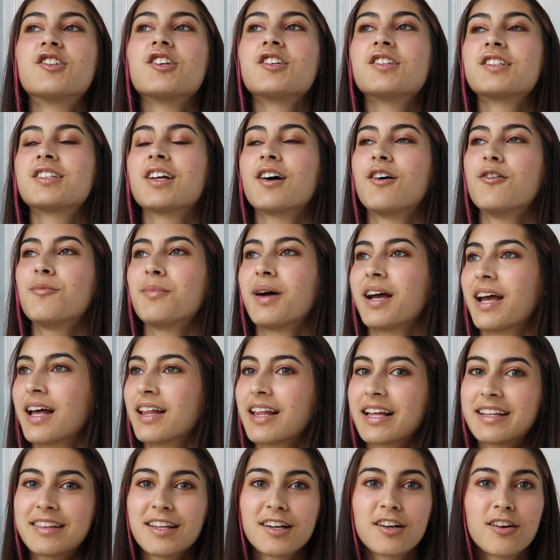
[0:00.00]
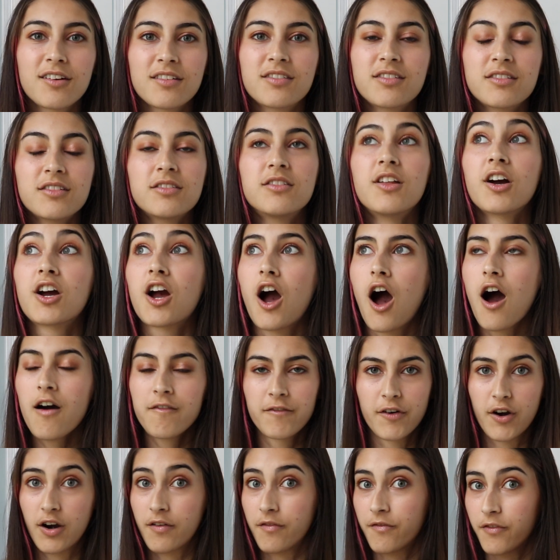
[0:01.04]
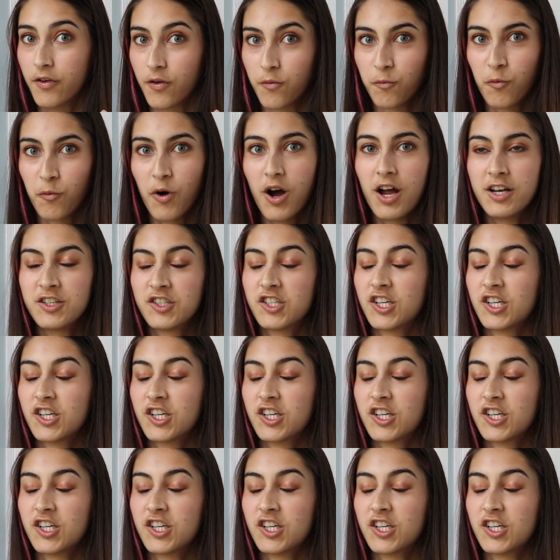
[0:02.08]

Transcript: just, oh my, like the cover for one